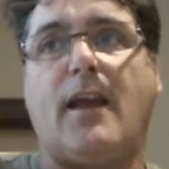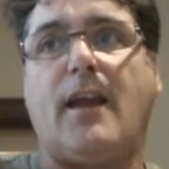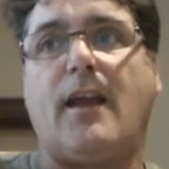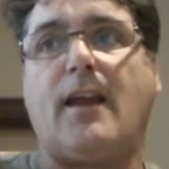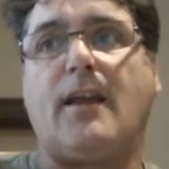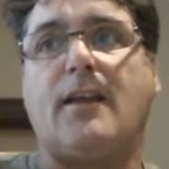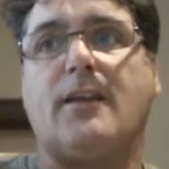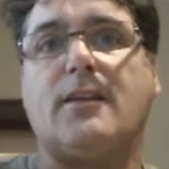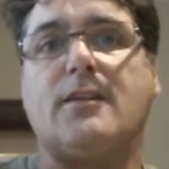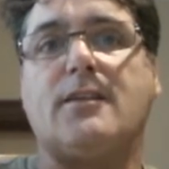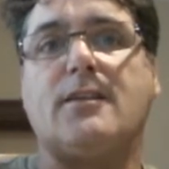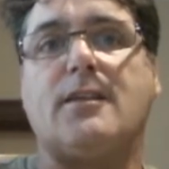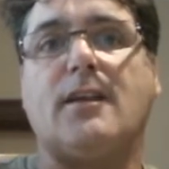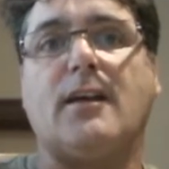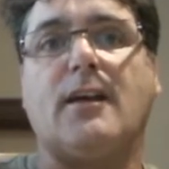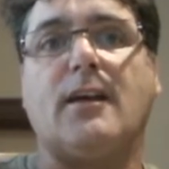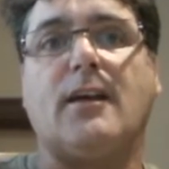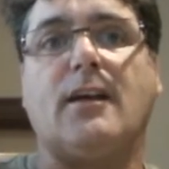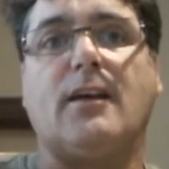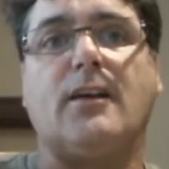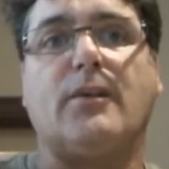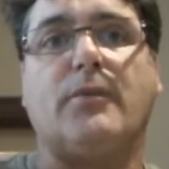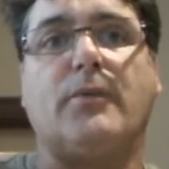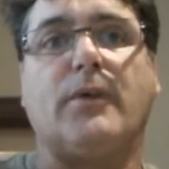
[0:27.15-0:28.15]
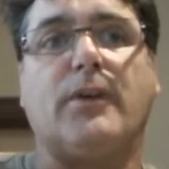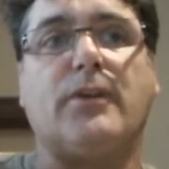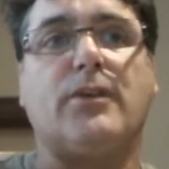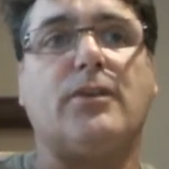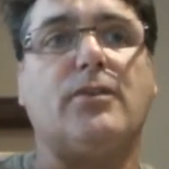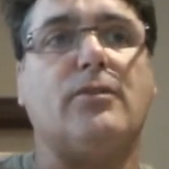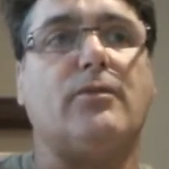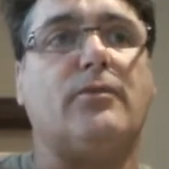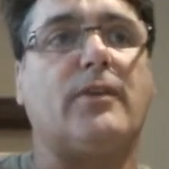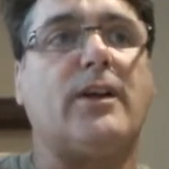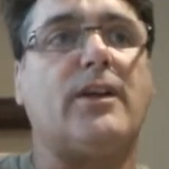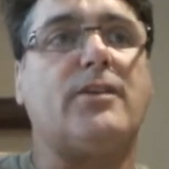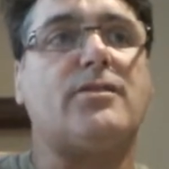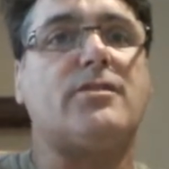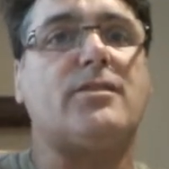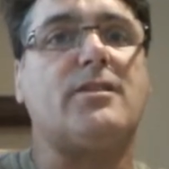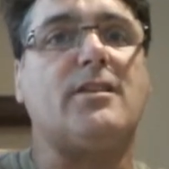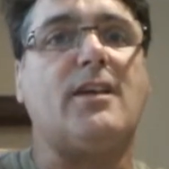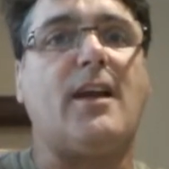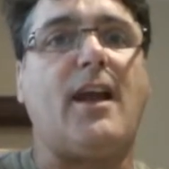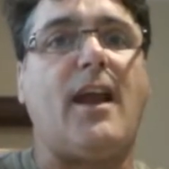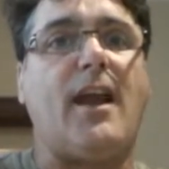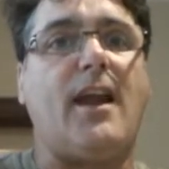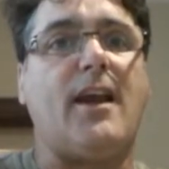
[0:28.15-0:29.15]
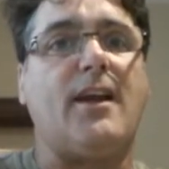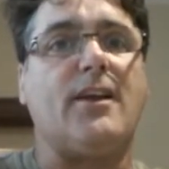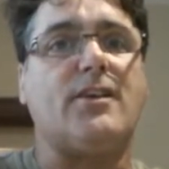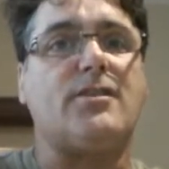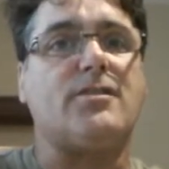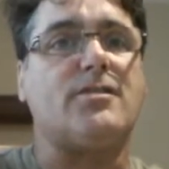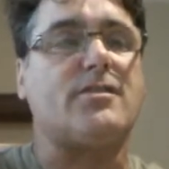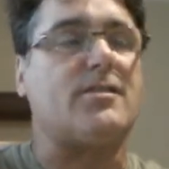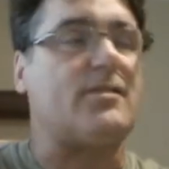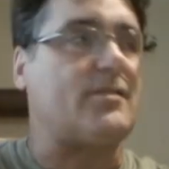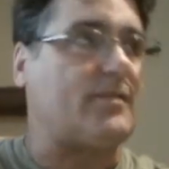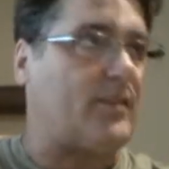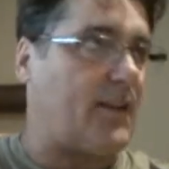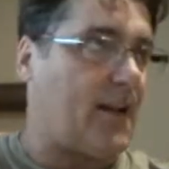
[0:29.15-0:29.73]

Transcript: And uh, when you reach the age